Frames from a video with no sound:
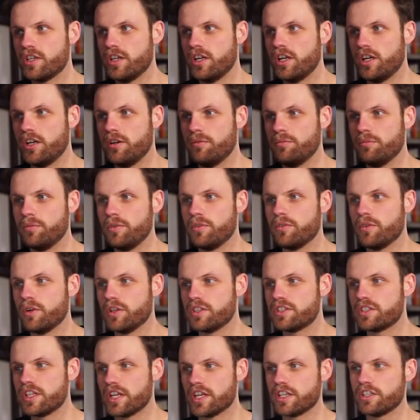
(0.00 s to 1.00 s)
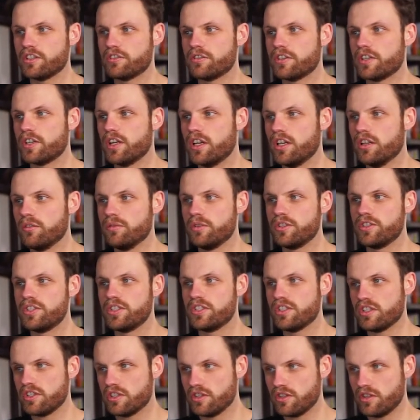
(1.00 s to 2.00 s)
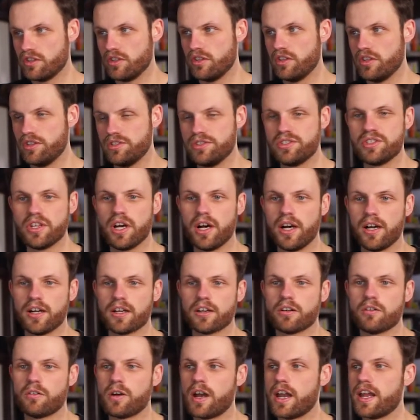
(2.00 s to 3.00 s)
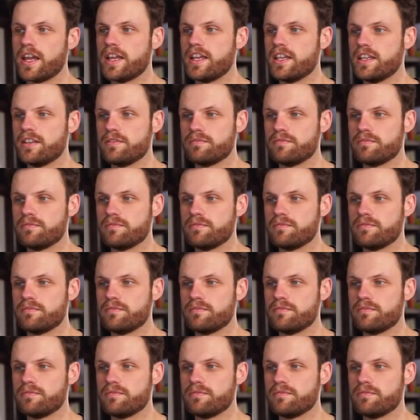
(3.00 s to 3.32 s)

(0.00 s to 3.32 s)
We've got a secondary colour which is the dark grey,